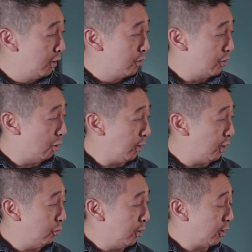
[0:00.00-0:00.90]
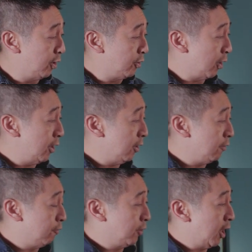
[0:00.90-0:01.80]
So what we're going to do is going to try to
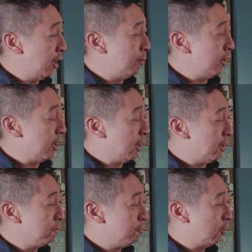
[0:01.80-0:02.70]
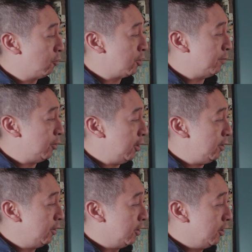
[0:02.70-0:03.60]
calibrate, uh, focus
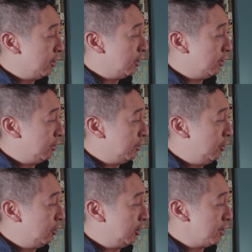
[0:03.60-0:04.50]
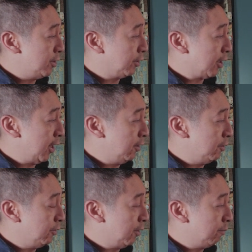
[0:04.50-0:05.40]
between nucleus, the
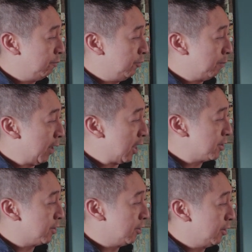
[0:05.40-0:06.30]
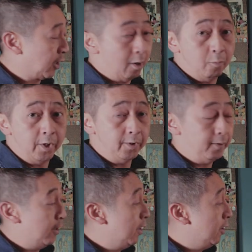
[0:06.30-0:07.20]
Tilta, the, the box that come with it,
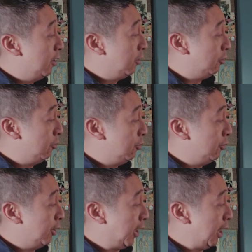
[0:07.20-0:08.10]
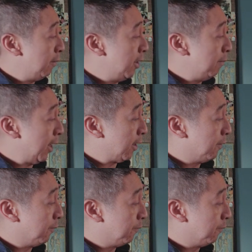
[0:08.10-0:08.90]
to the camera in the back.